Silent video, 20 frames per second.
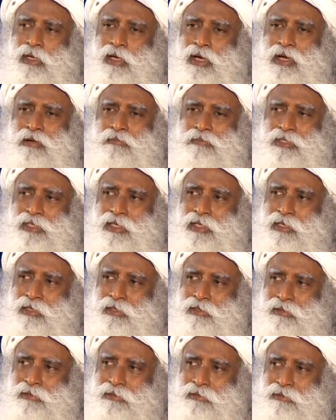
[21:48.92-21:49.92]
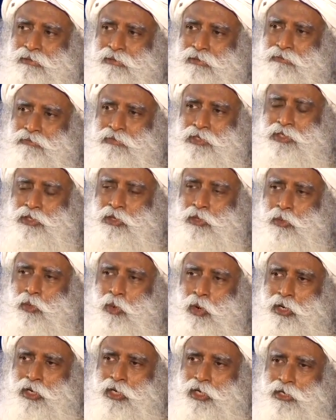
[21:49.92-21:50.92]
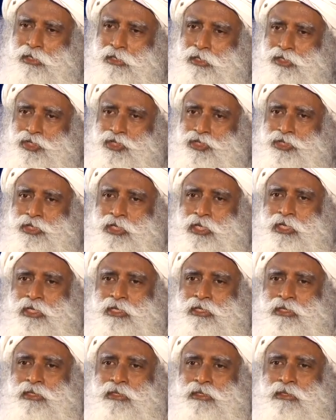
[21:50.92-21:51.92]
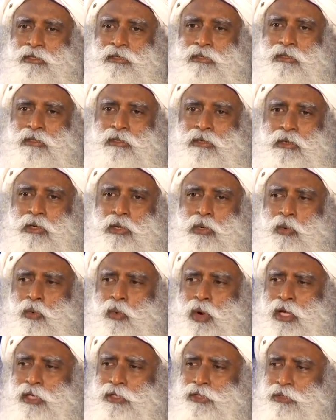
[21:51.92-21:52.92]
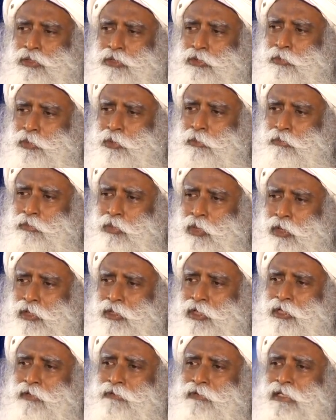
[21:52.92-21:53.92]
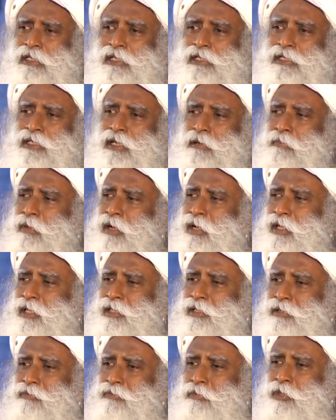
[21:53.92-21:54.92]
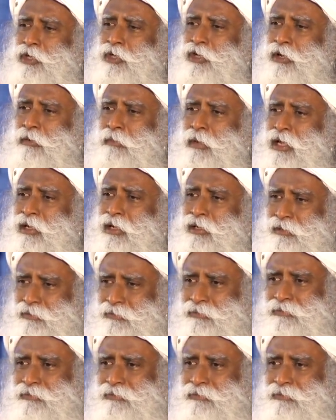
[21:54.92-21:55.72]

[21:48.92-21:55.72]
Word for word: I'm saying, when you're walking on the street, why should you be bothered whether somebody is a woman or a man?